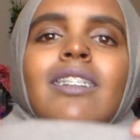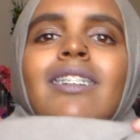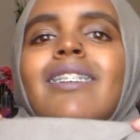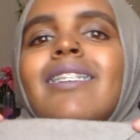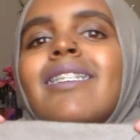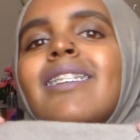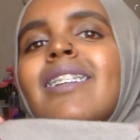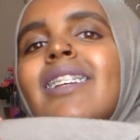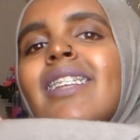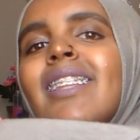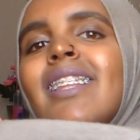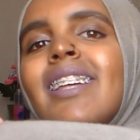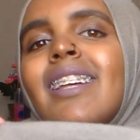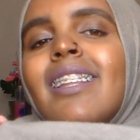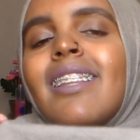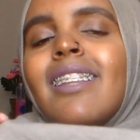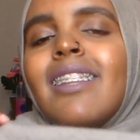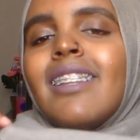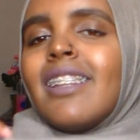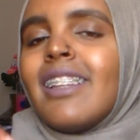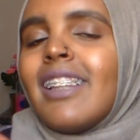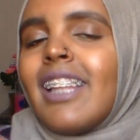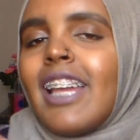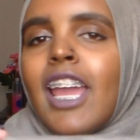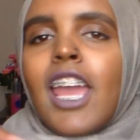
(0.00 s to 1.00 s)
see
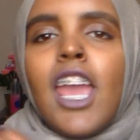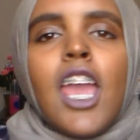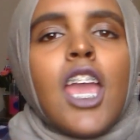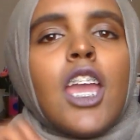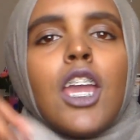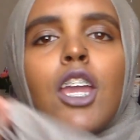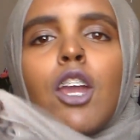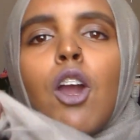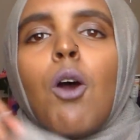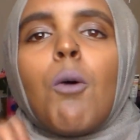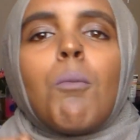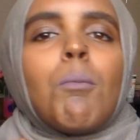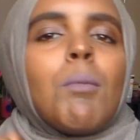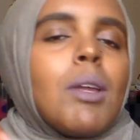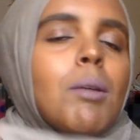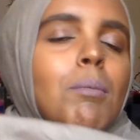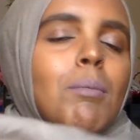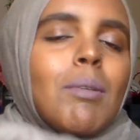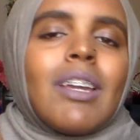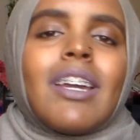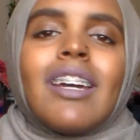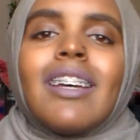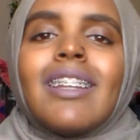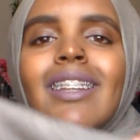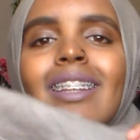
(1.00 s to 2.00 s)
this? They hating on me
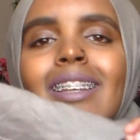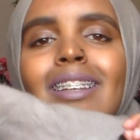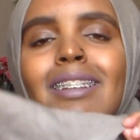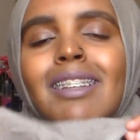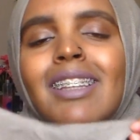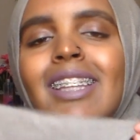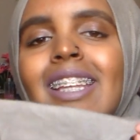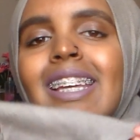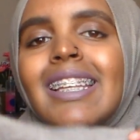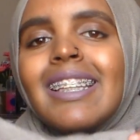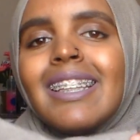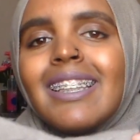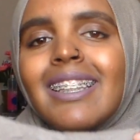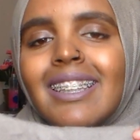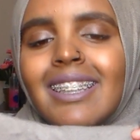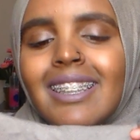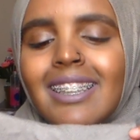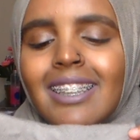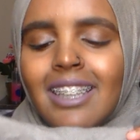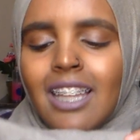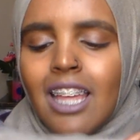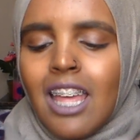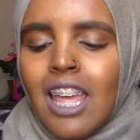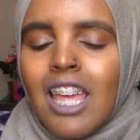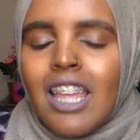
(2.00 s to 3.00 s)
because of
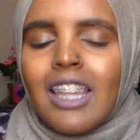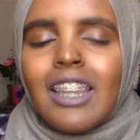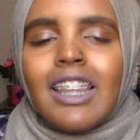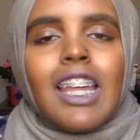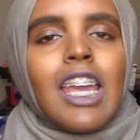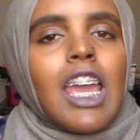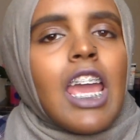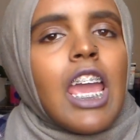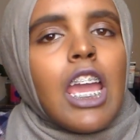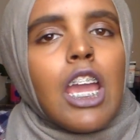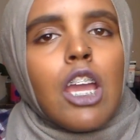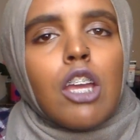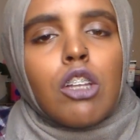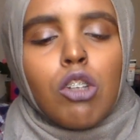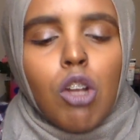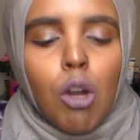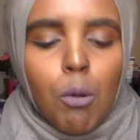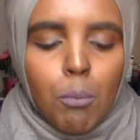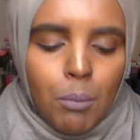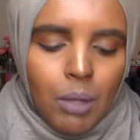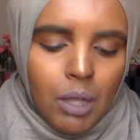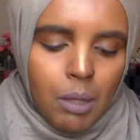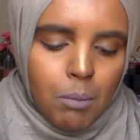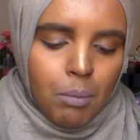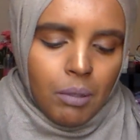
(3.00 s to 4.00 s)
this. They hating
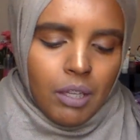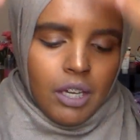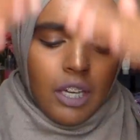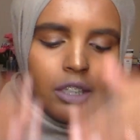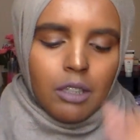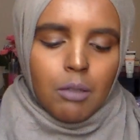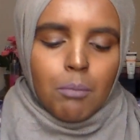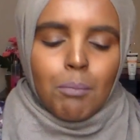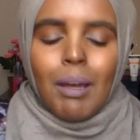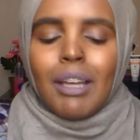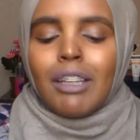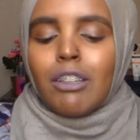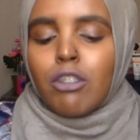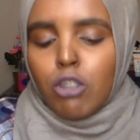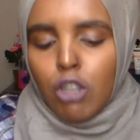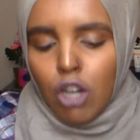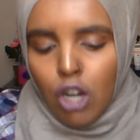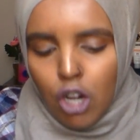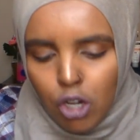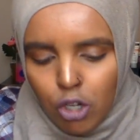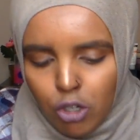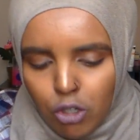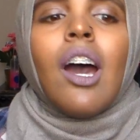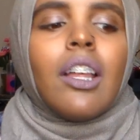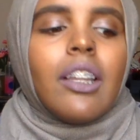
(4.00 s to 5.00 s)
on me because of my
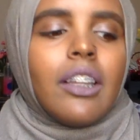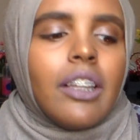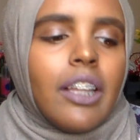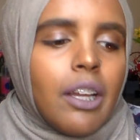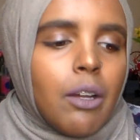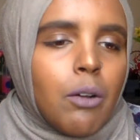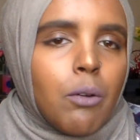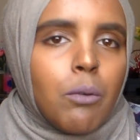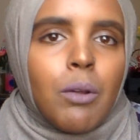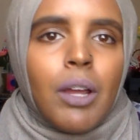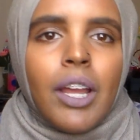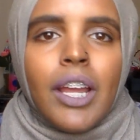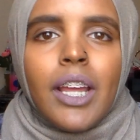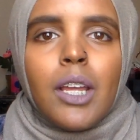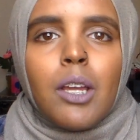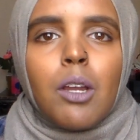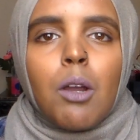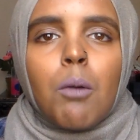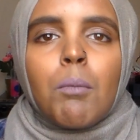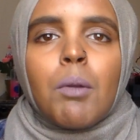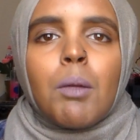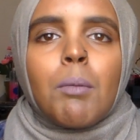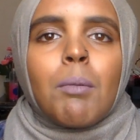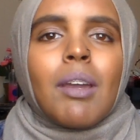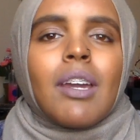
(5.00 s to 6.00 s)
skirt. They're hating
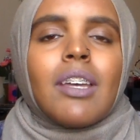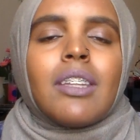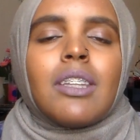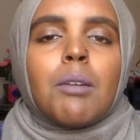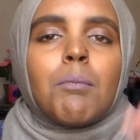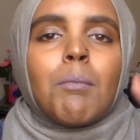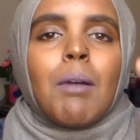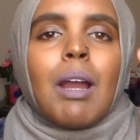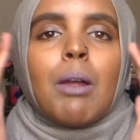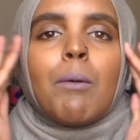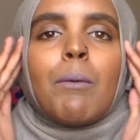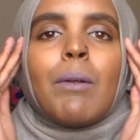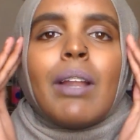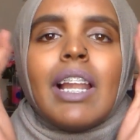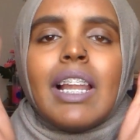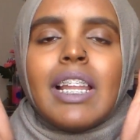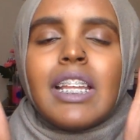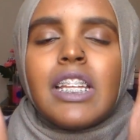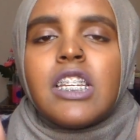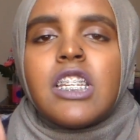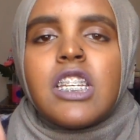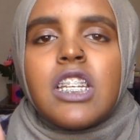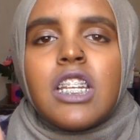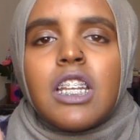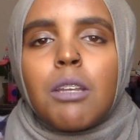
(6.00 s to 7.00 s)
on me because of my
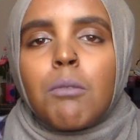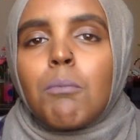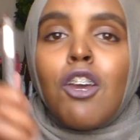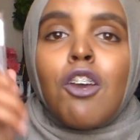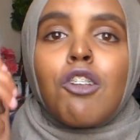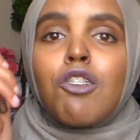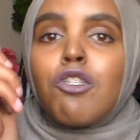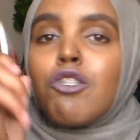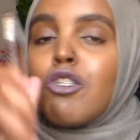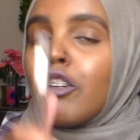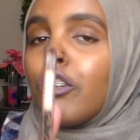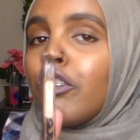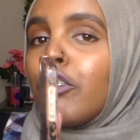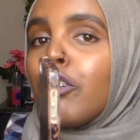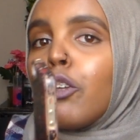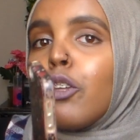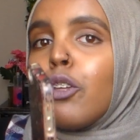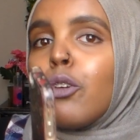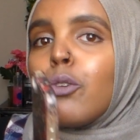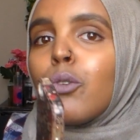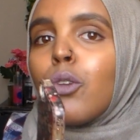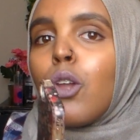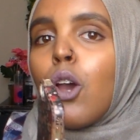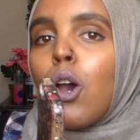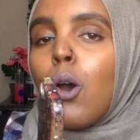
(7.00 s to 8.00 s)
religion. Just so
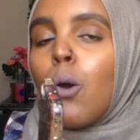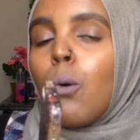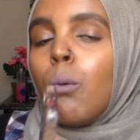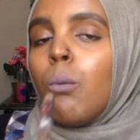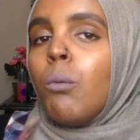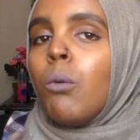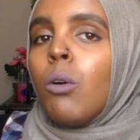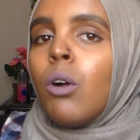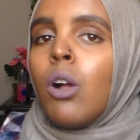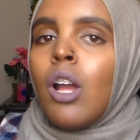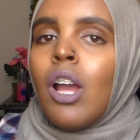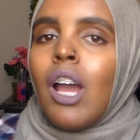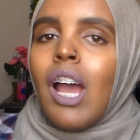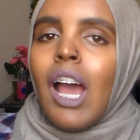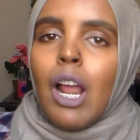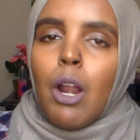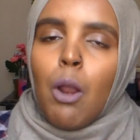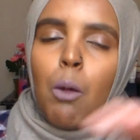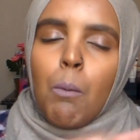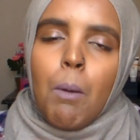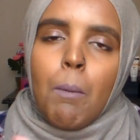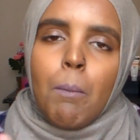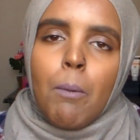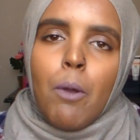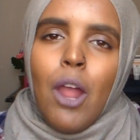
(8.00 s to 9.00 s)
you know, I
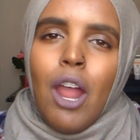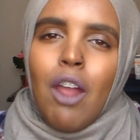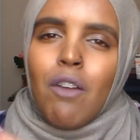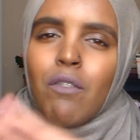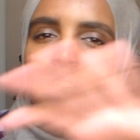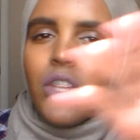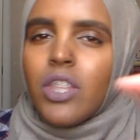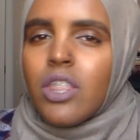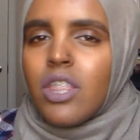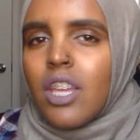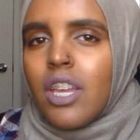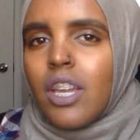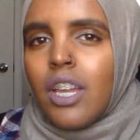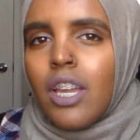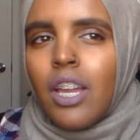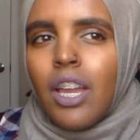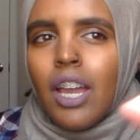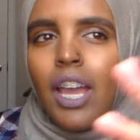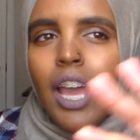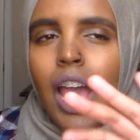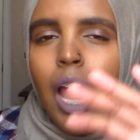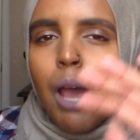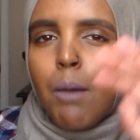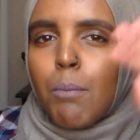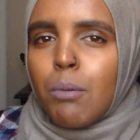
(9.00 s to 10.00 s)
don't remember everything.
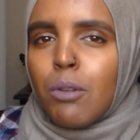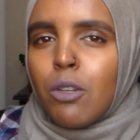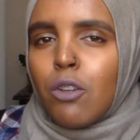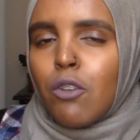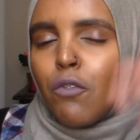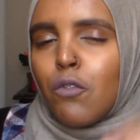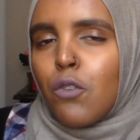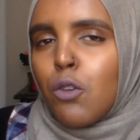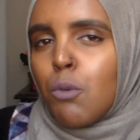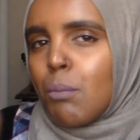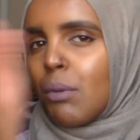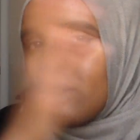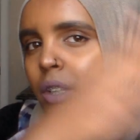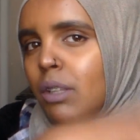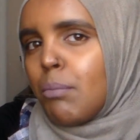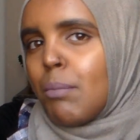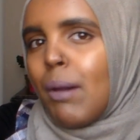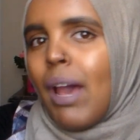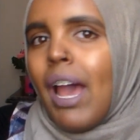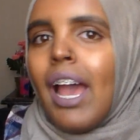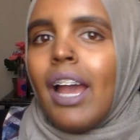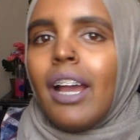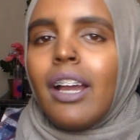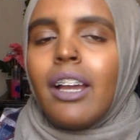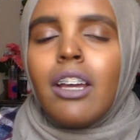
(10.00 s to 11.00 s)
It happened a few months
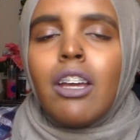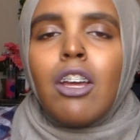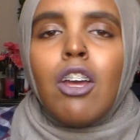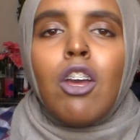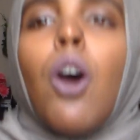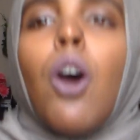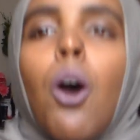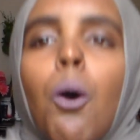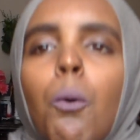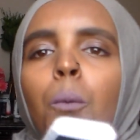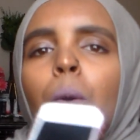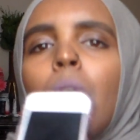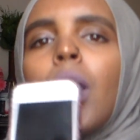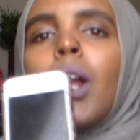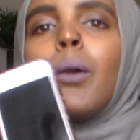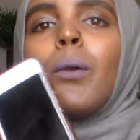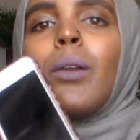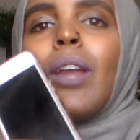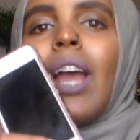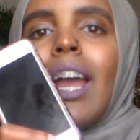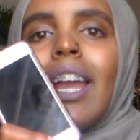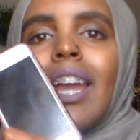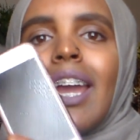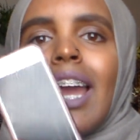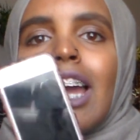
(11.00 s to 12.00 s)
back. Don't
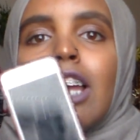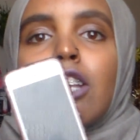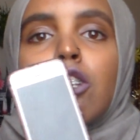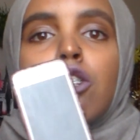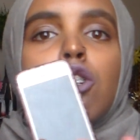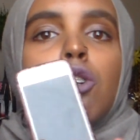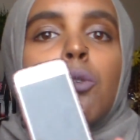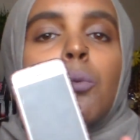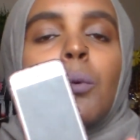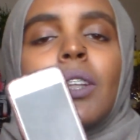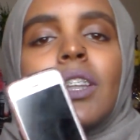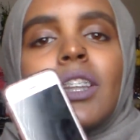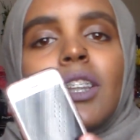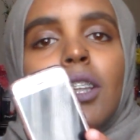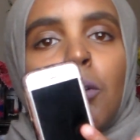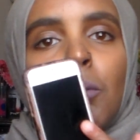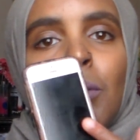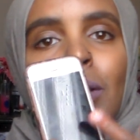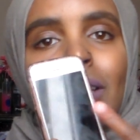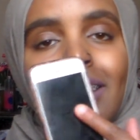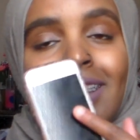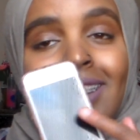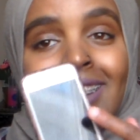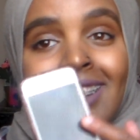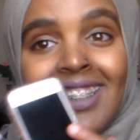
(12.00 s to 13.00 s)
worry, I got you with the
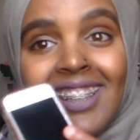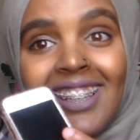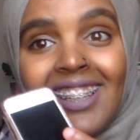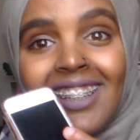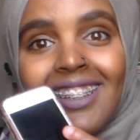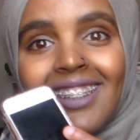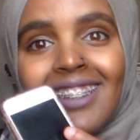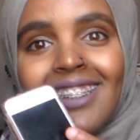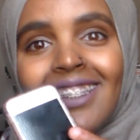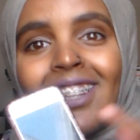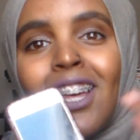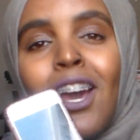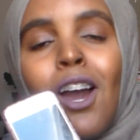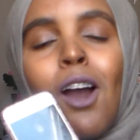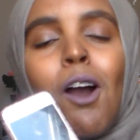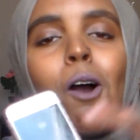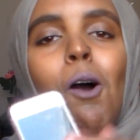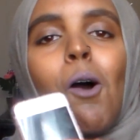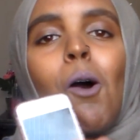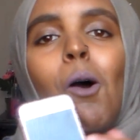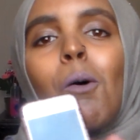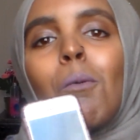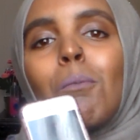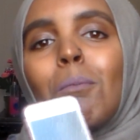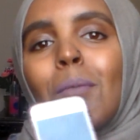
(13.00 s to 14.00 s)
receipts
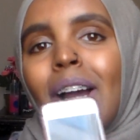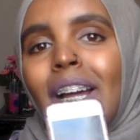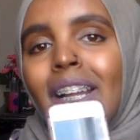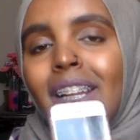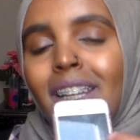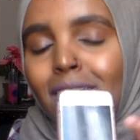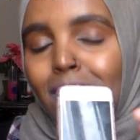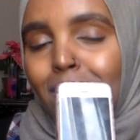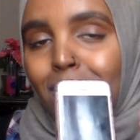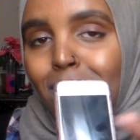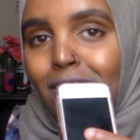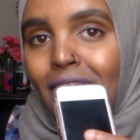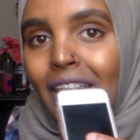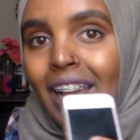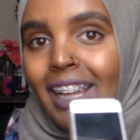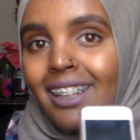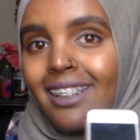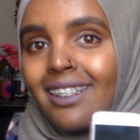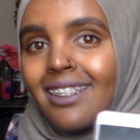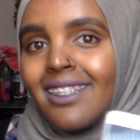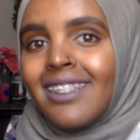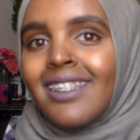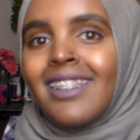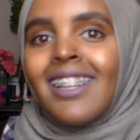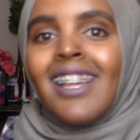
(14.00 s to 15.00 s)
on my
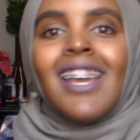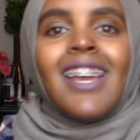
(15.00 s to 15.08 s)
device.